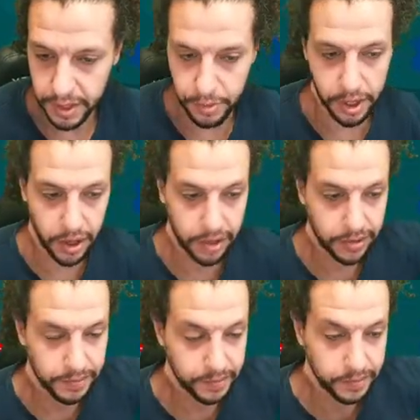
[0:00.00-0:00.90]
Here we go.
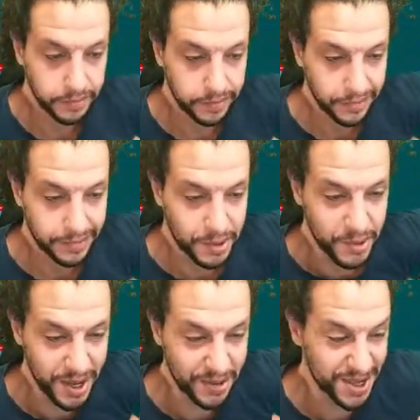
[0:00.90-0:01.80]

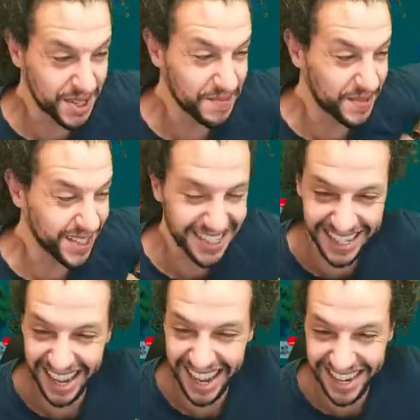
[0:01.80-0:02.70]
Queen rest in
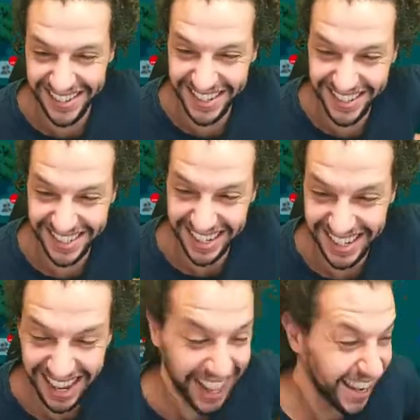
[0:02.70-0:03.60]
peace, yeah. Queen was
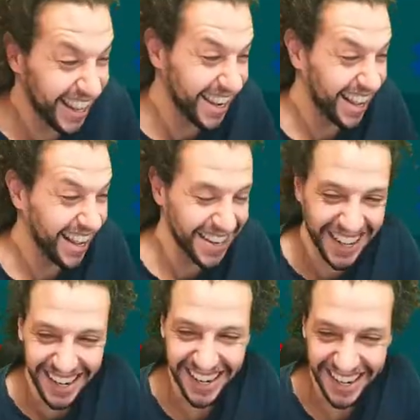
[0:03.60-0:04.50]
like la la la
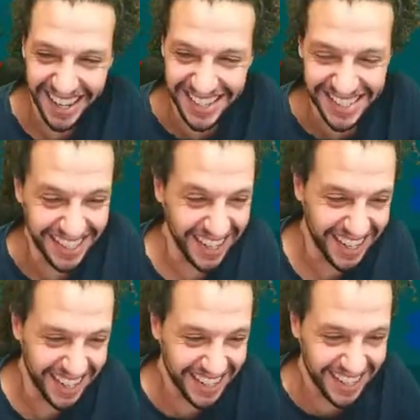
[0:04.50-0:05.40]
la la la. See you
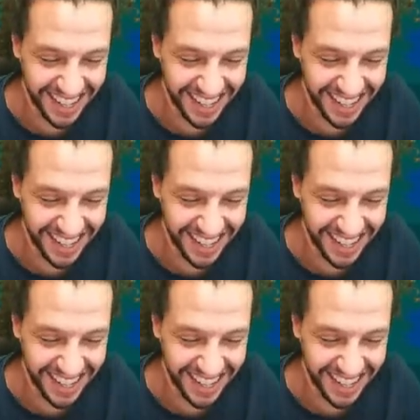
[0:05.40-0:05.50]
later.